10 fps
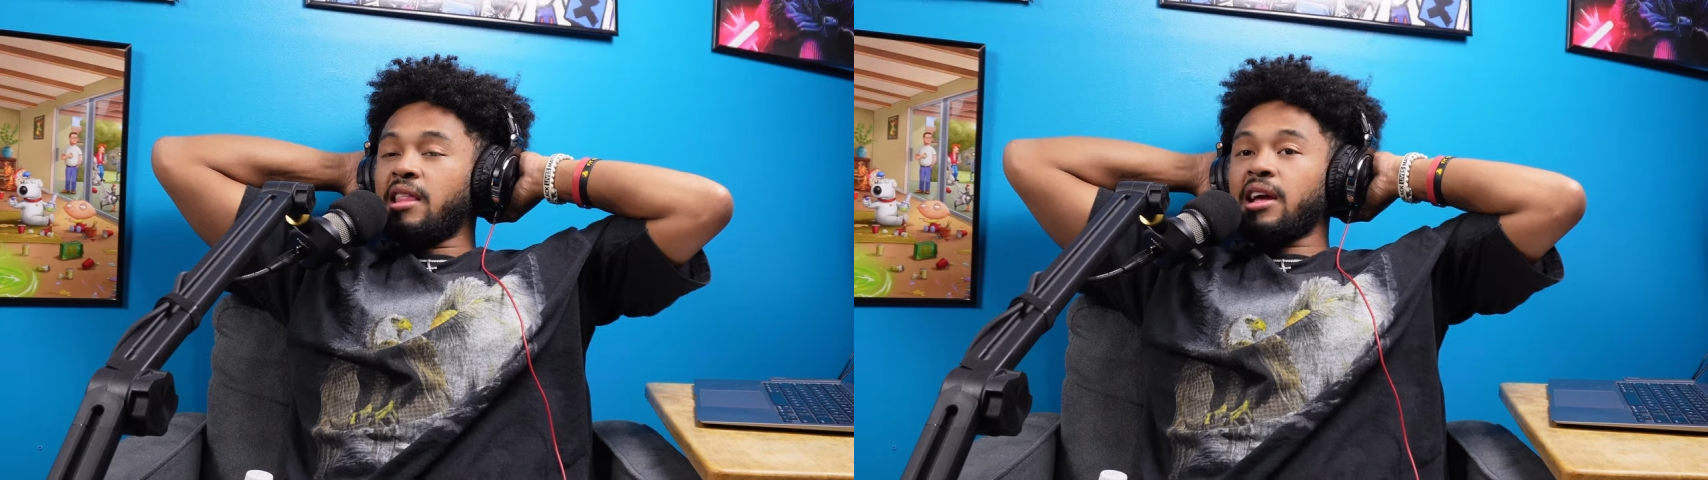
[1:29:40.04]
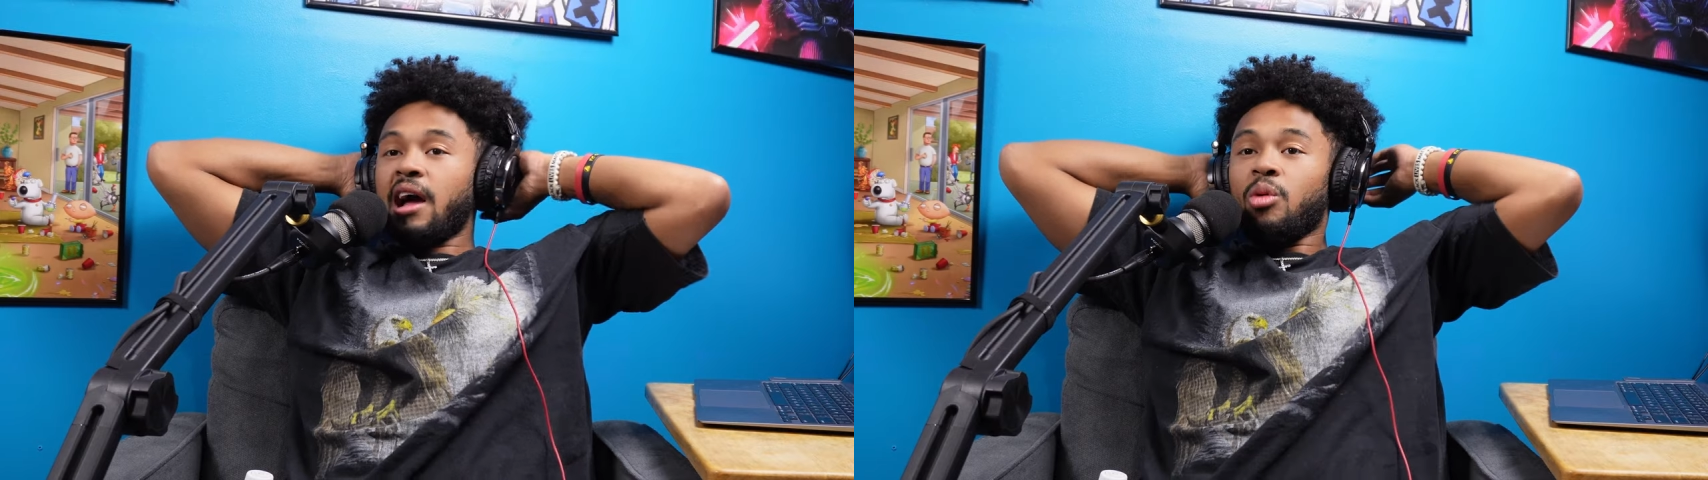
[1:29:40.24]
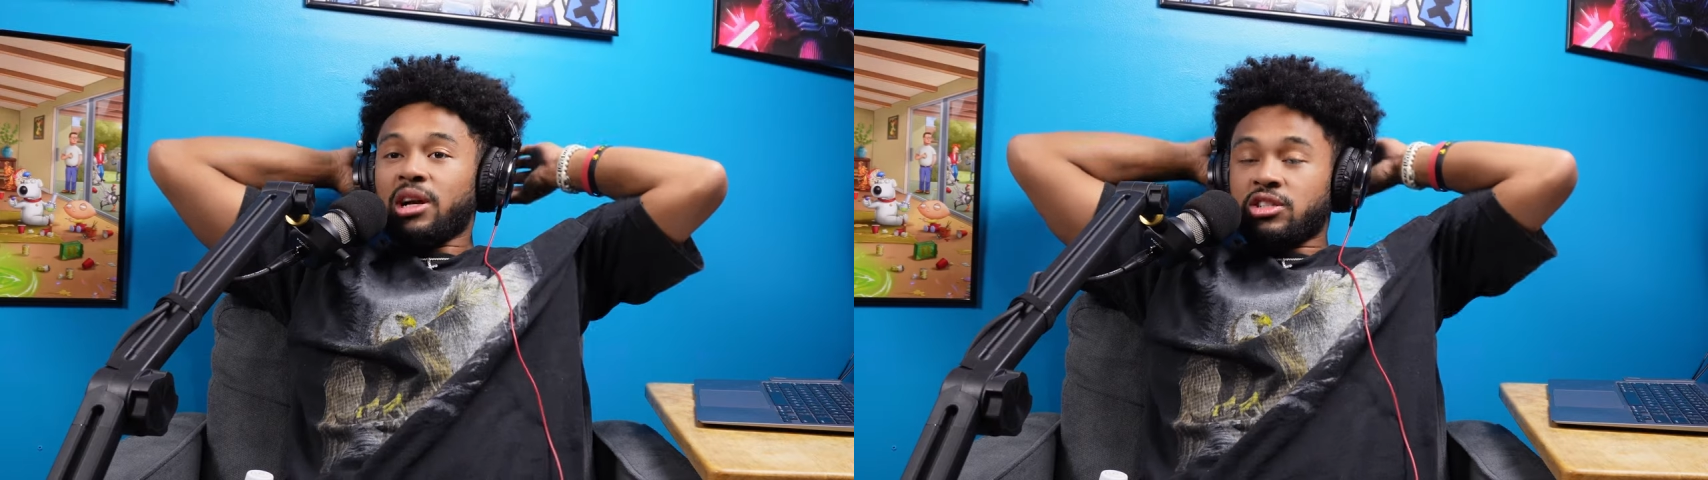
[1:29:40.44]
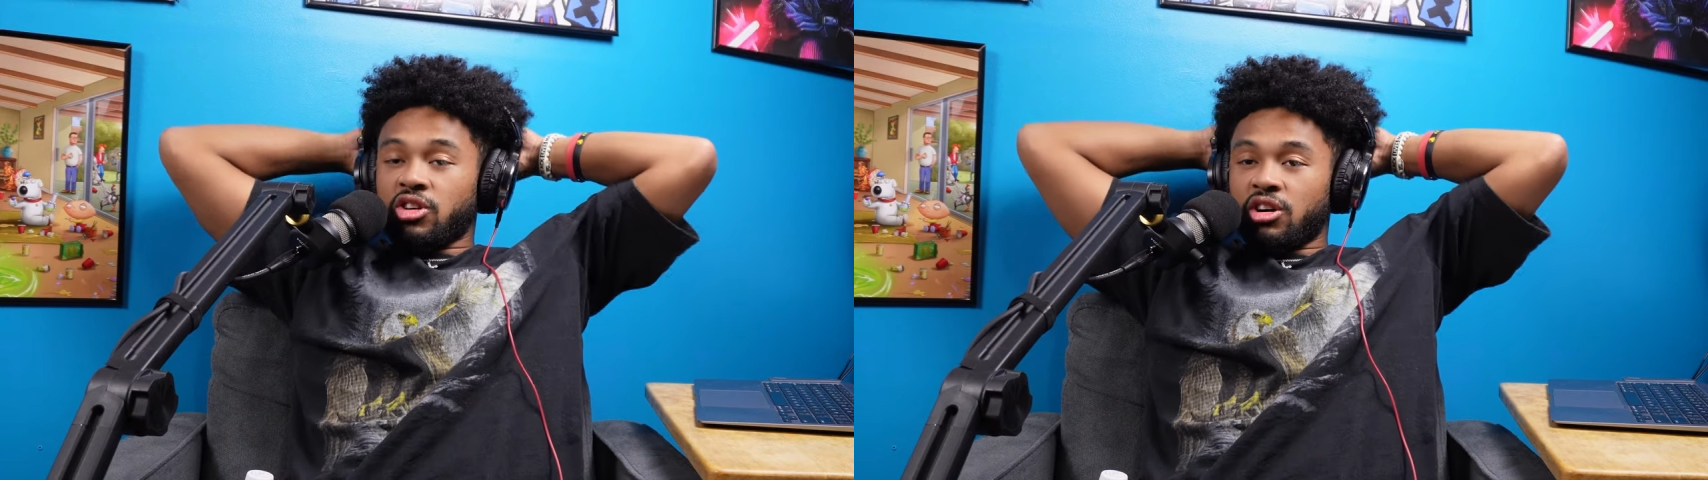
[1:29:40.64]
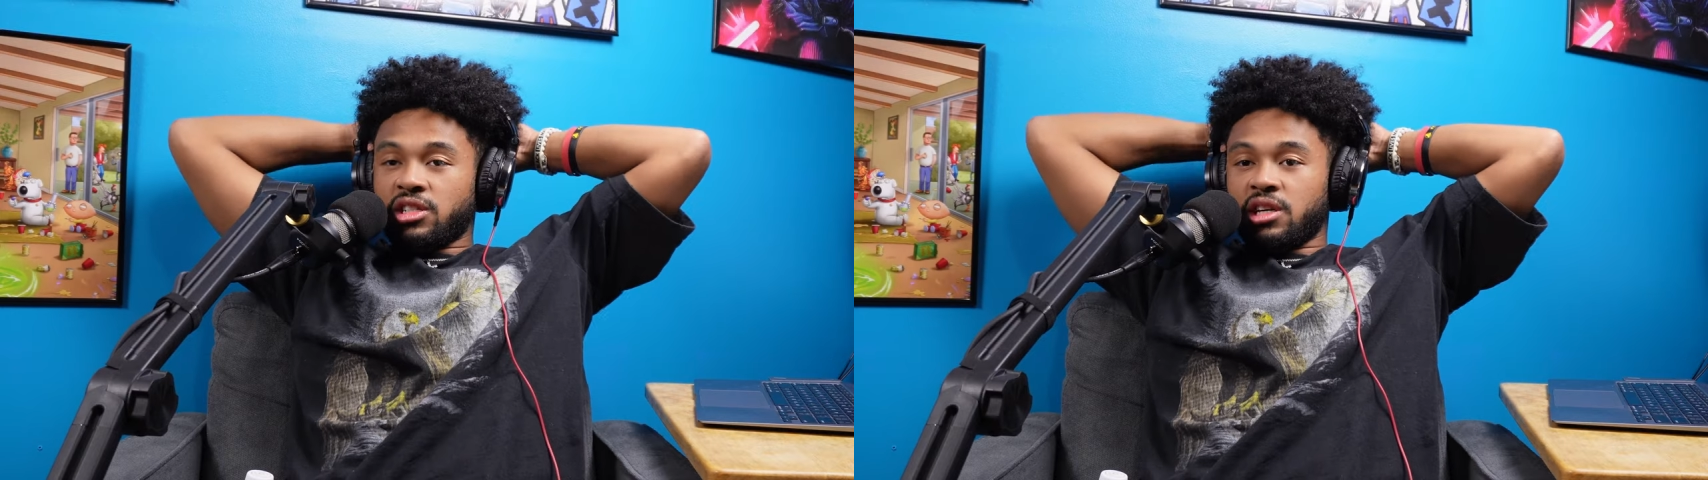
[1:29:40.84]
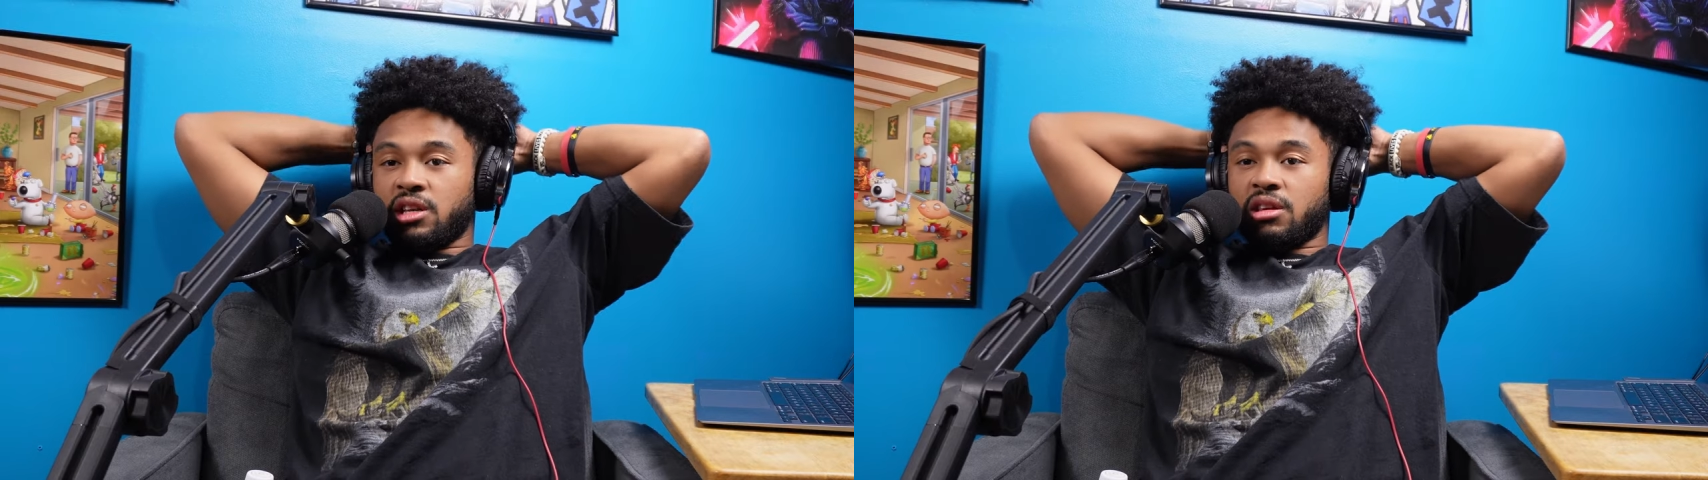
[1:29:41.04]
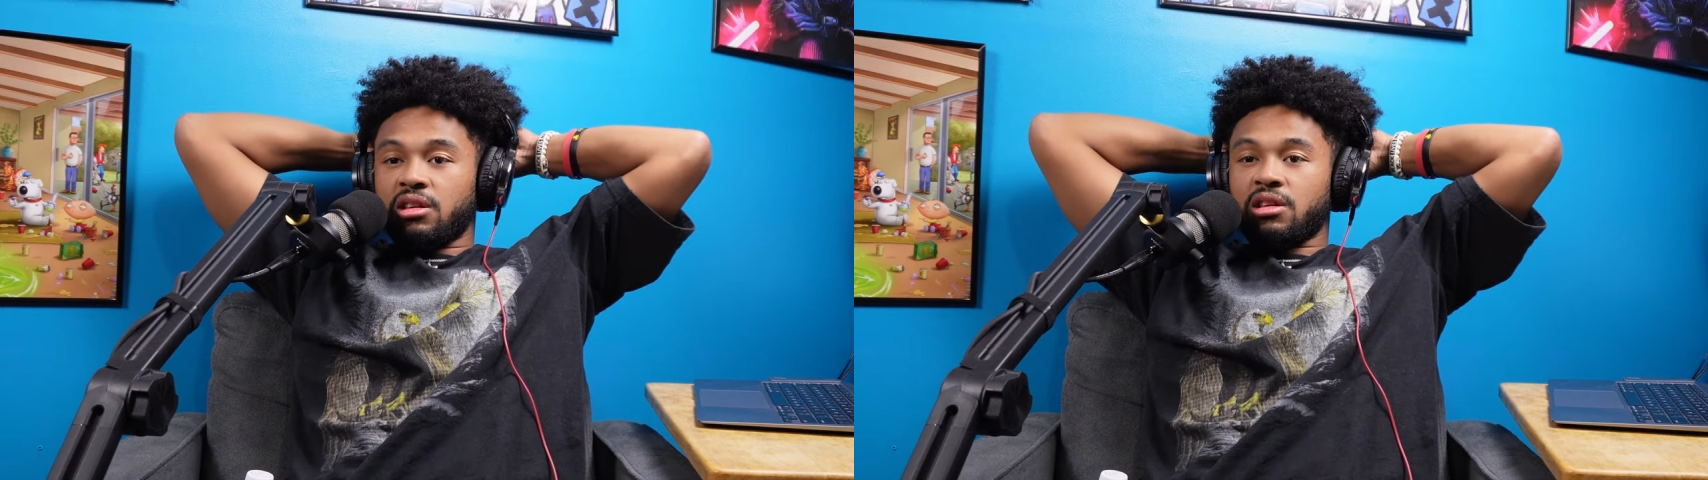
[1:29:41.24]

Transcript: like I watched Tarzan.